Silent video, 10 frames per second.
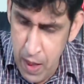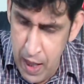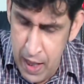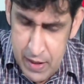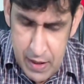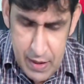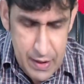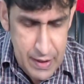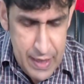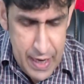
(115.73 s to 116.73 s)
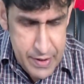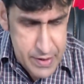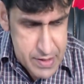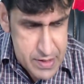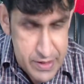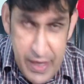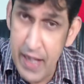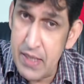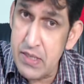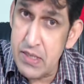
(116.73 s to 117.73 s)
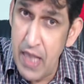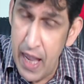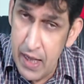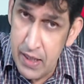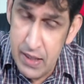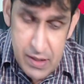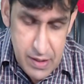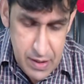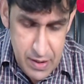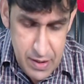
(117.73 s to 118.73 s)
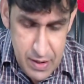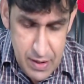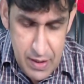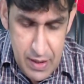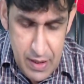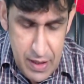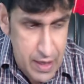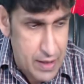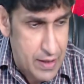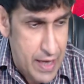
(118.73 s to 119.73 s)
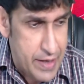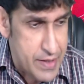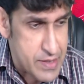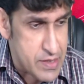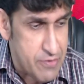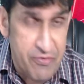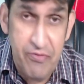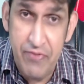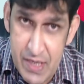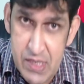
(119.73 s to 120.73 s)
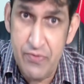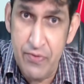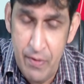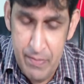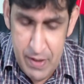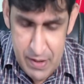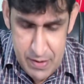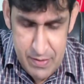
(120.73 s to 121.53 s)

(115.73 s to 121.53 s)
and let us dissect it and let us feast from it.